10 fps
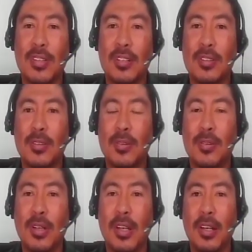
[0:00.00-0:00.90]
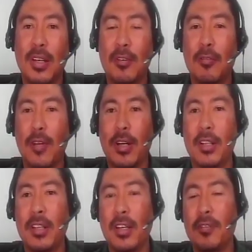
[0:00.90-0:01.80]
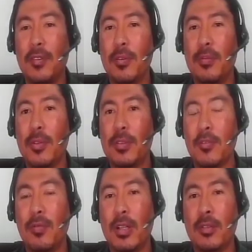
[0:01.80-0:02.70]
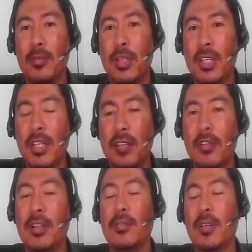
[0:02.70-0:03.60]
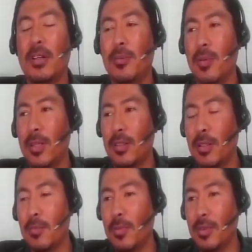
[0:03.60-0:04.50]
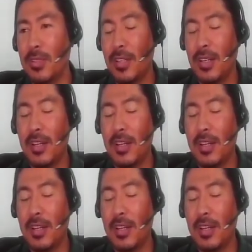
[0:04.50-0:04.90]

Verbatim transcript: And so if we are not careful, most of what we eat, well, I don't want to say most,